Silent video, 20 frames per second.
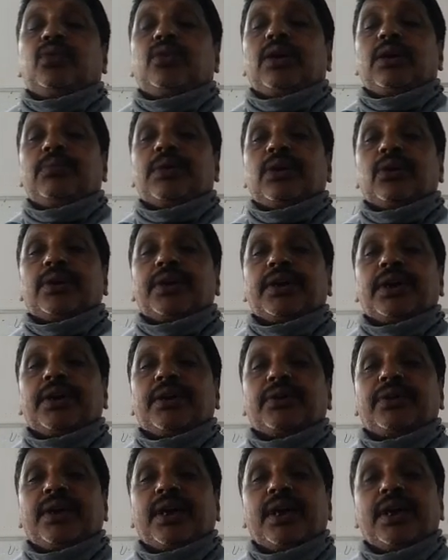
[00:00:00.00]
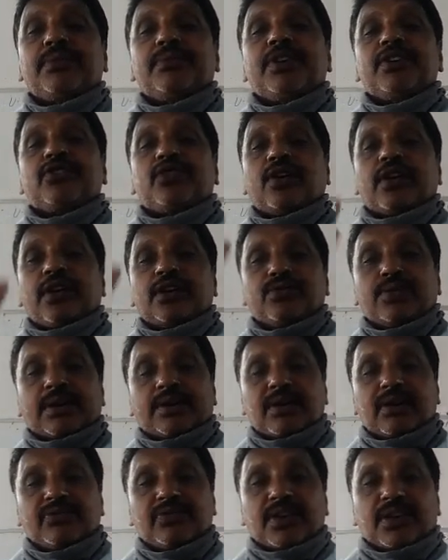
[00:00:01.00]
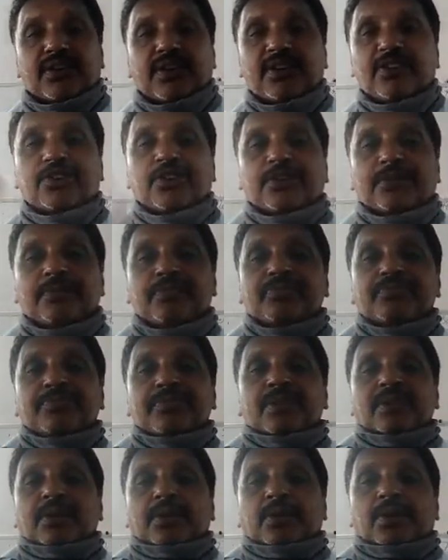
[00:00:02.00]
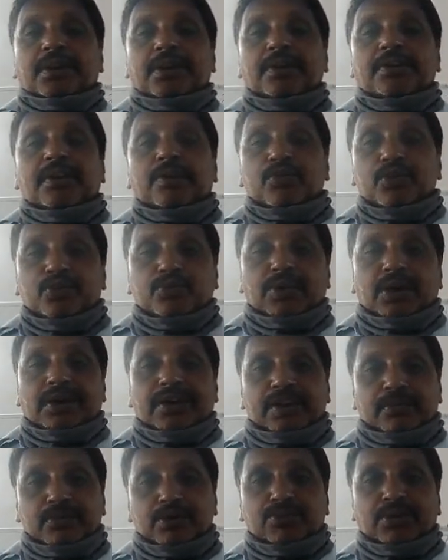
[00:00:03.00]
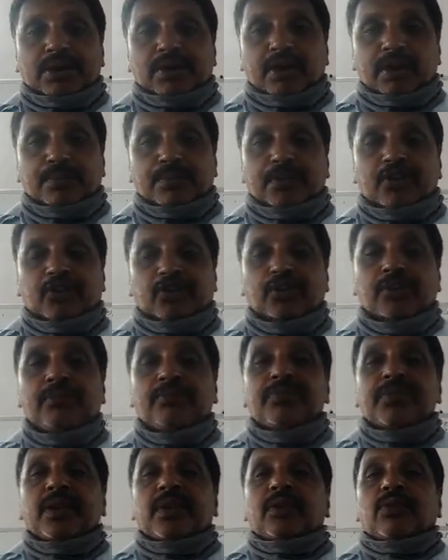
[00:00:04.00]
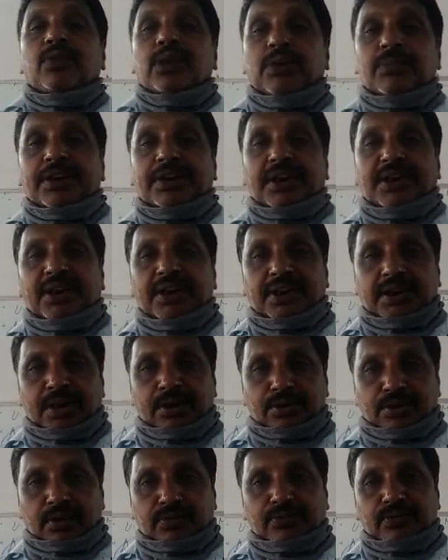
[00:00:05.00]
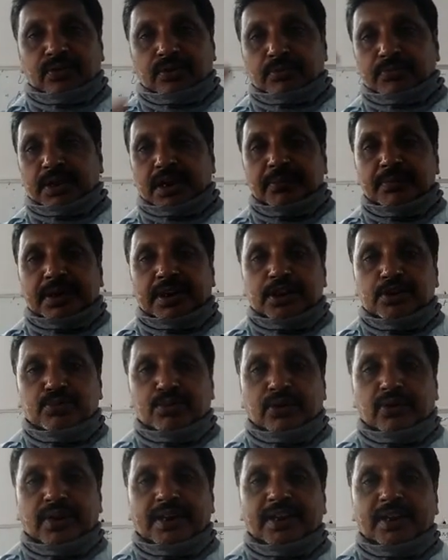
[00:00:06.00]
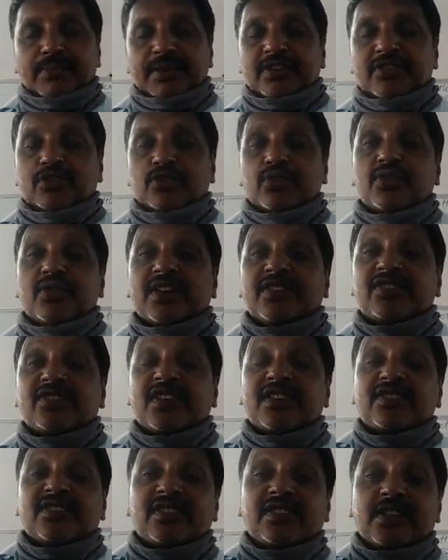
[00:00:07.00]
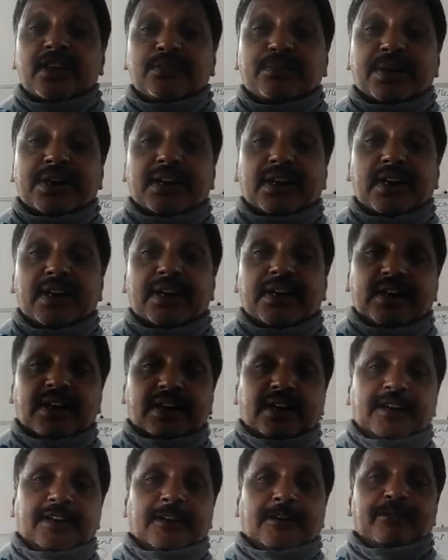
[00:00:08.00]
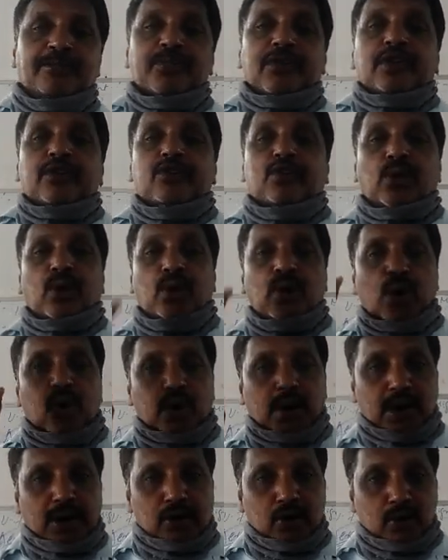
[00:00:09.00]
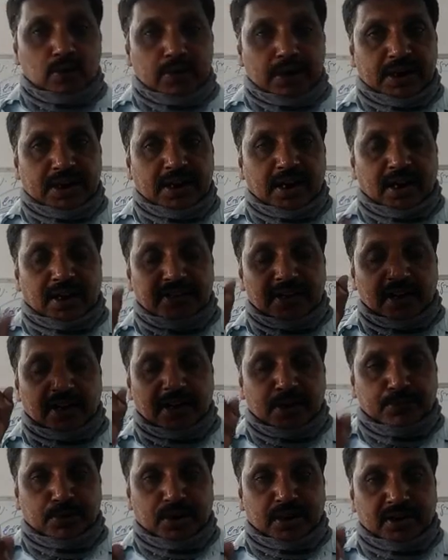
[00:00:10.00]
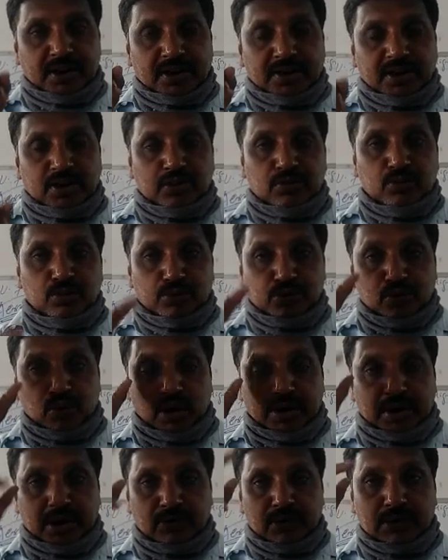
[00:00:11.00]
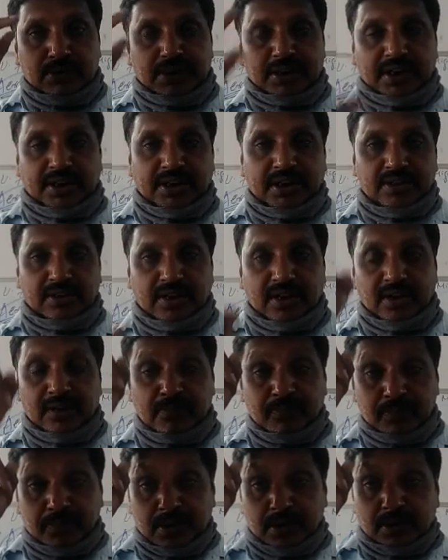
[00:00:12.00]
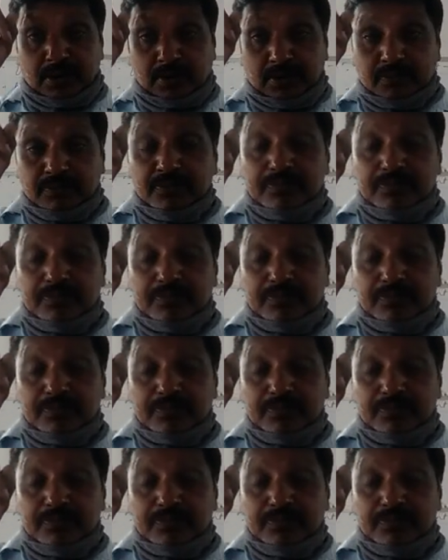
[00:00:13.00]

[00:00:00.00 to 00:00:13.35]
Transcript: will be looking into the administrative aspect of that region. What is the municipal corporation will be taking care of amenities, providing amenities to residents in that particular area. So local government and other airport authorities jointly will be taking the